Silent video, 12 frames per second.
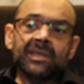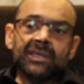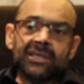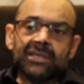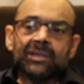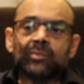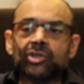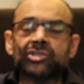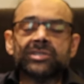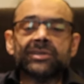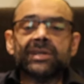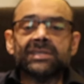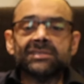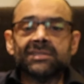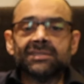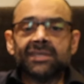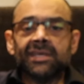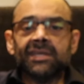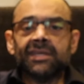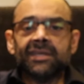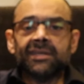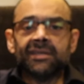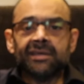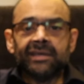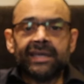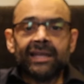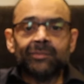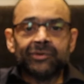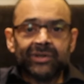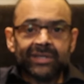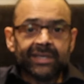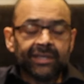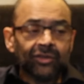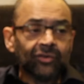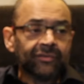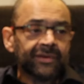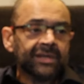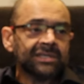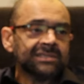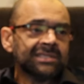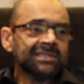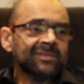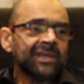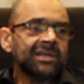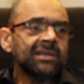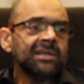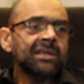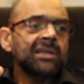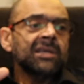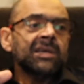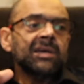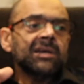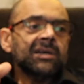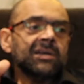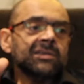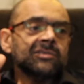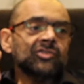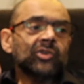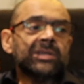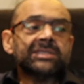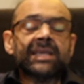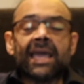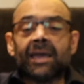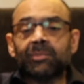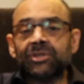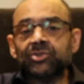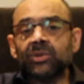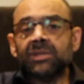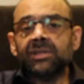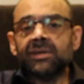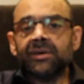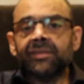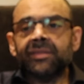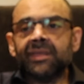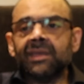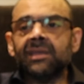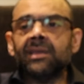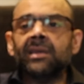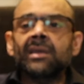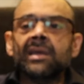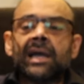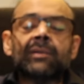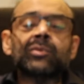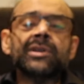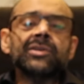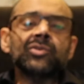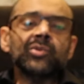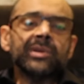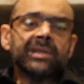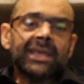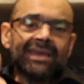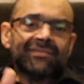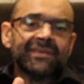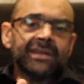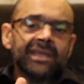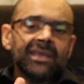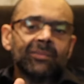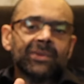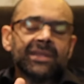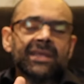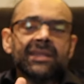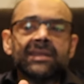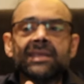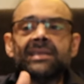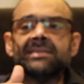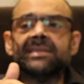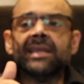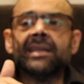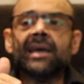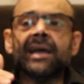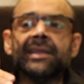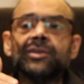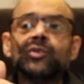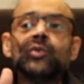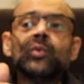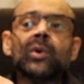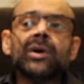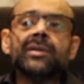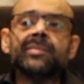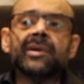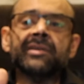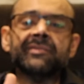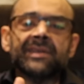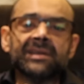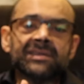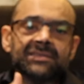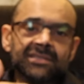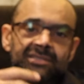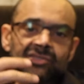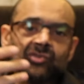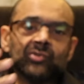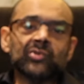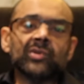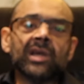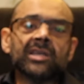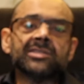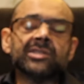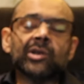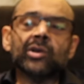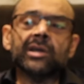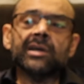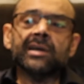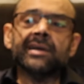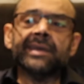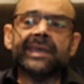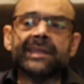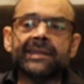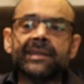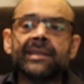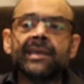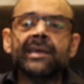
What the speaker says: either moisturize the skin and help retain your fragrances better. So as a habitual thing, I wouldn't do it every day, but then days that I do want my fragrances to last longer and